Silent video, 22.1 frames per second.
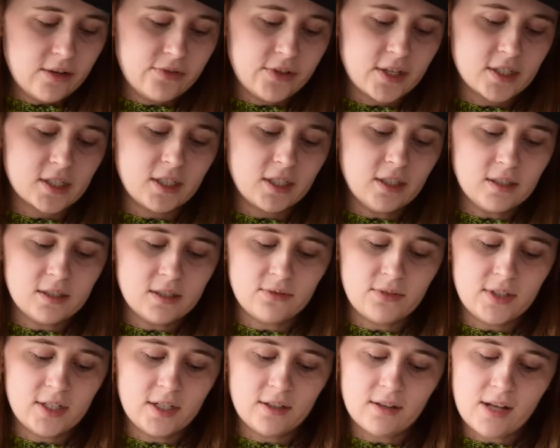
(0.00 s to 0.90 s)
This is
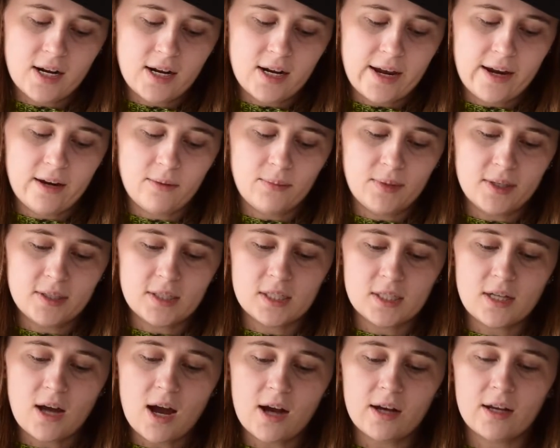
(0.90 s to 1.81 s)
Vita Lana Ambient
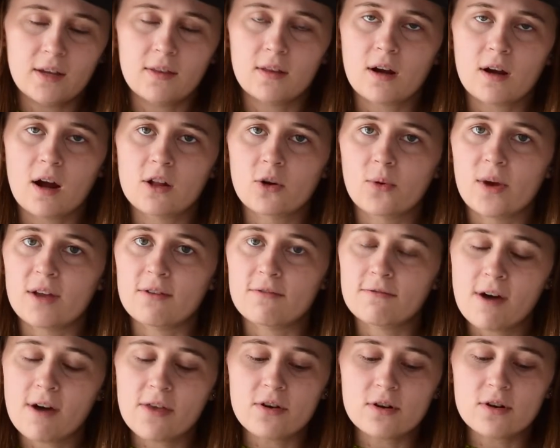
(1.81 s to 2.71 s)
Sock in the colorway
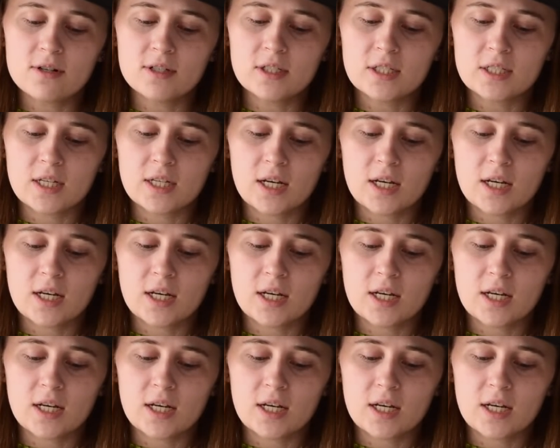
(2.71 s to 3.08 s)
Feathers.